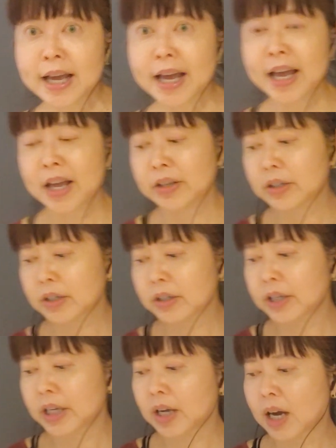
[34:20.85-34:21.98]
and
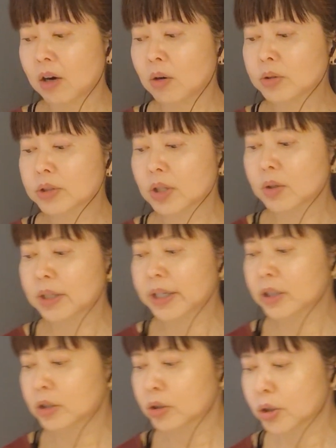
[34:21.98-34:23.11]
they are also
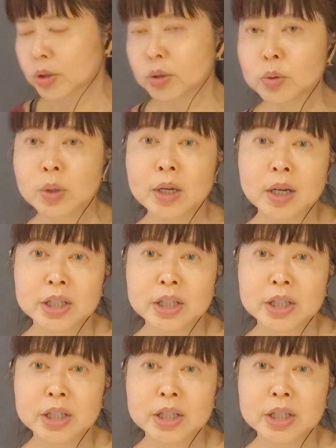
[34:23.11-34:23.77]
linked to